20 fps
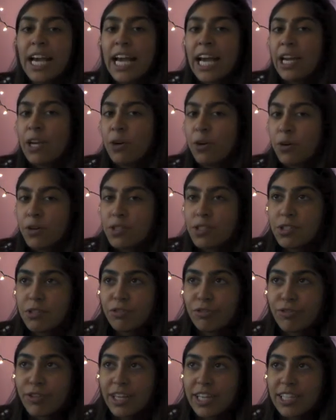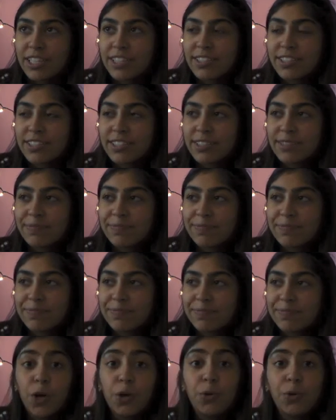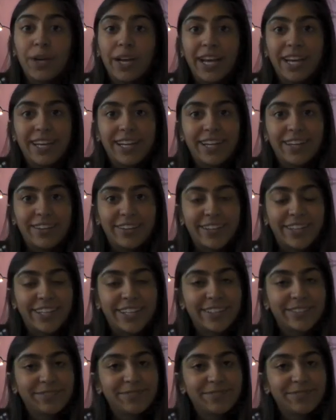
and also France. Ooh, and Italy.